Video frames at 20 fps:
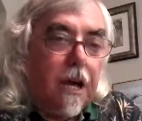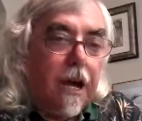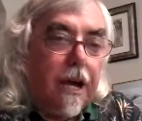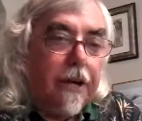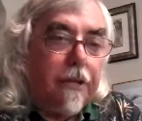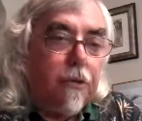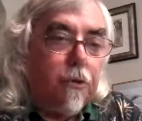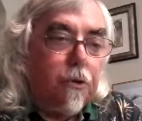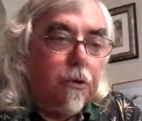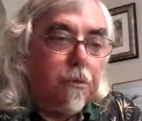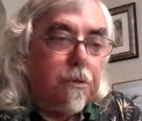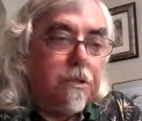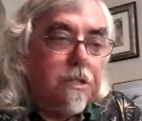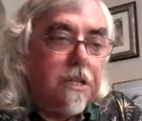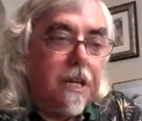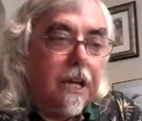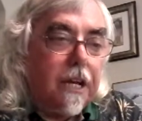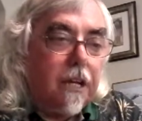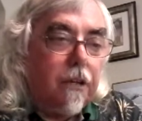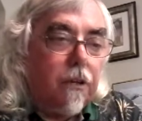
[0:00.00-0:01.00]
I knew it would
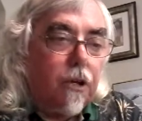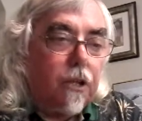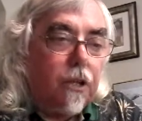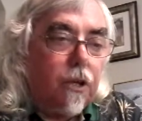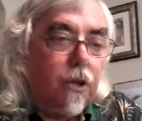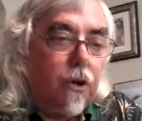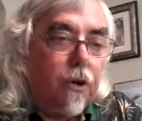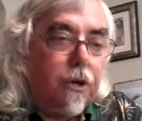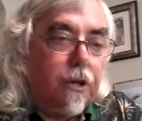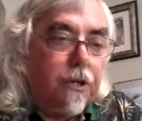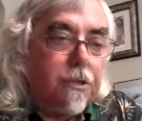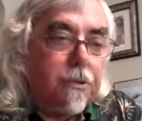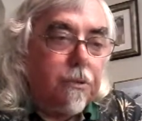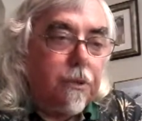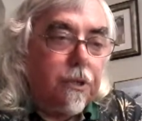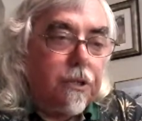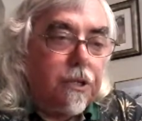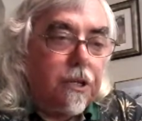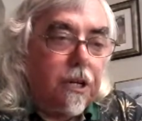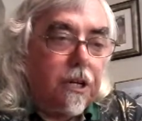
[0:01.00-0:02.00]
take a lot longer to
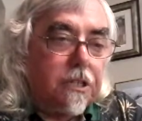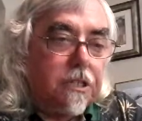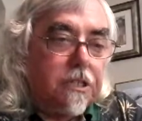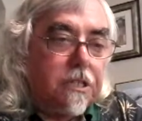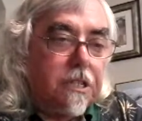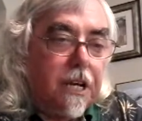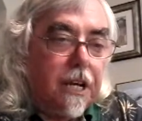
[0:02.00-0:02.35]
adjust,